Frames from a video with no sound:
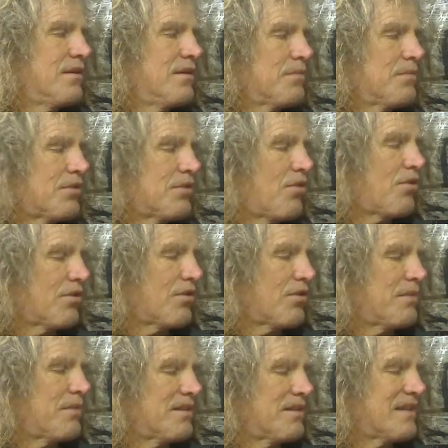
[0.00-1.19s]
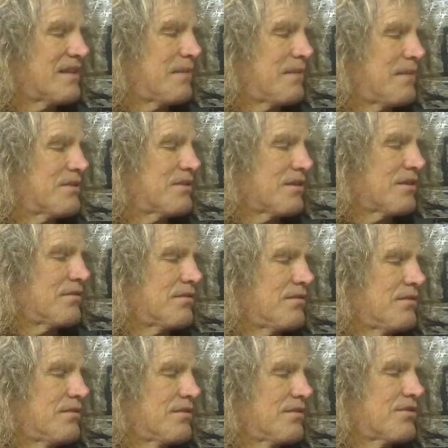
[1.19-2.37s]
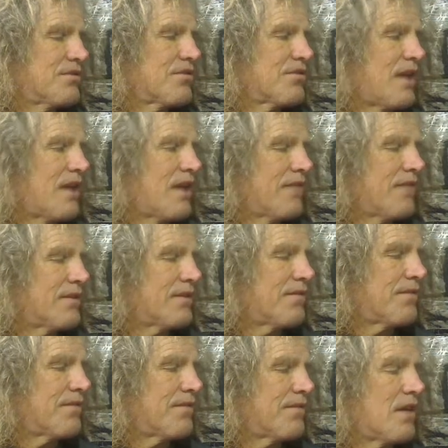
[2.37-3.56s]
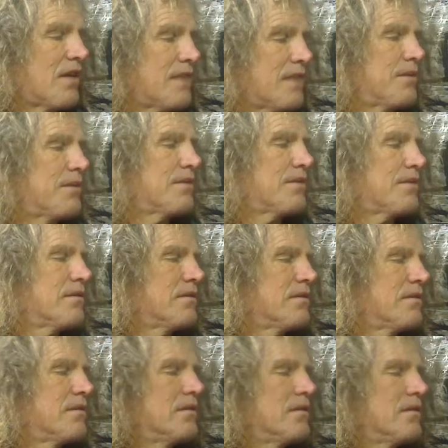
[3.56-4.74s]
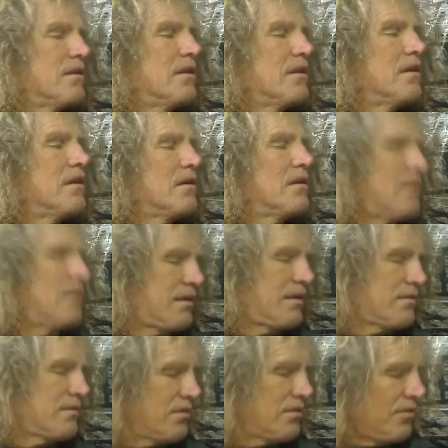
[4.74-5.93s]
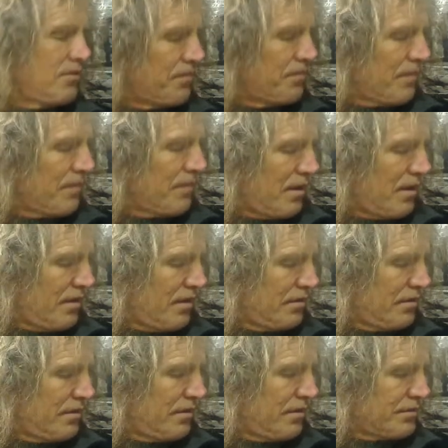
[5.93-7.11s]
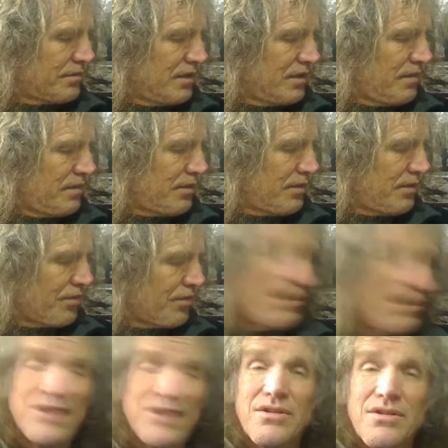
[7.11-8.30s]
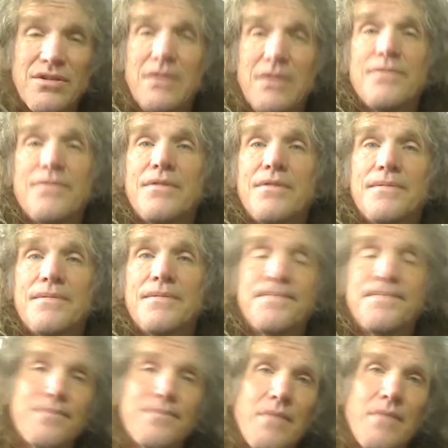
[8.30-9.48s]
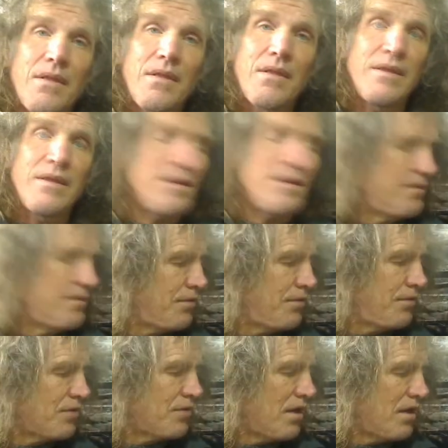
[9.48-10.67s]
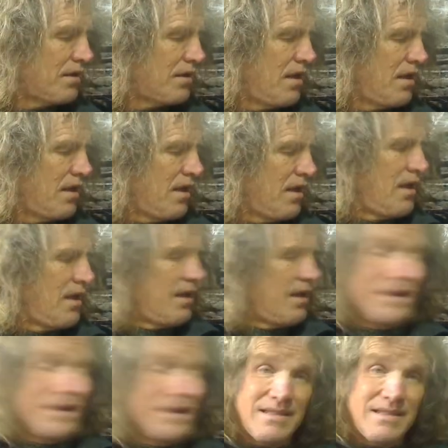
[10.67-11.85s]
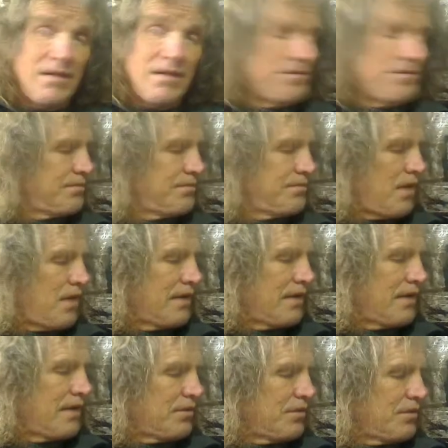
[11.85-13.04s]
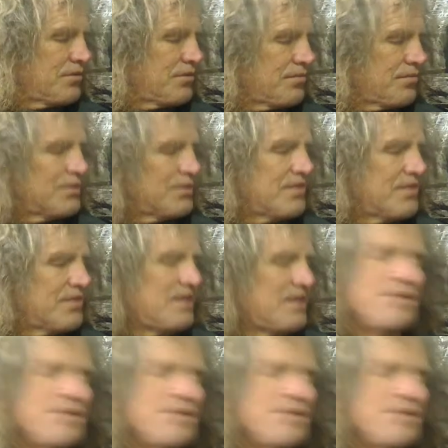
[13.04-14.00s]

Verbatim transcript: but they're all going to be the same signal. They're just going to have a different alignment. All right, so uh, I was thinking about the creation of the photon itself. Why is it, what's, what's the,